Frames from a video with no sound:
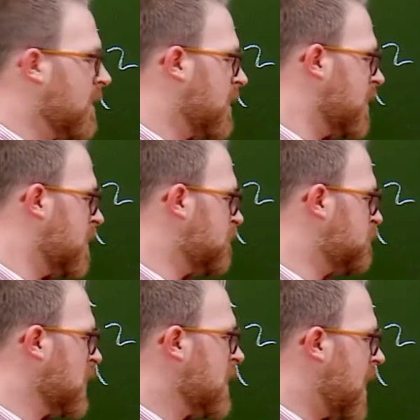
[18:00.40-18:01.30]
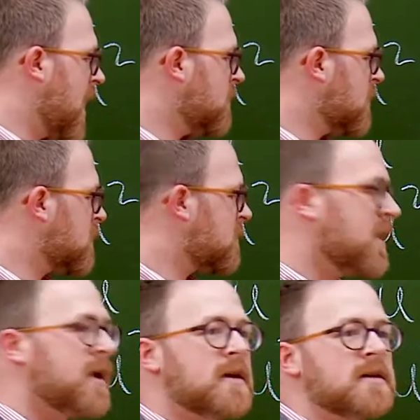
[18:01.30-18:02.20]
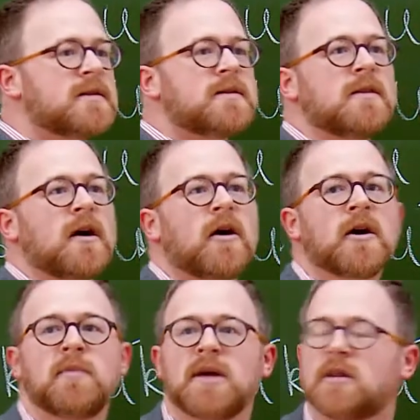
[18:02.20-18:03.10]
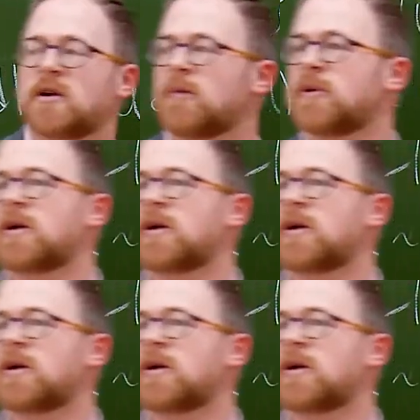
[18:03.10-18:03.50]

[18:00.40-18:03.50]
And the thing is, the argument in the Coma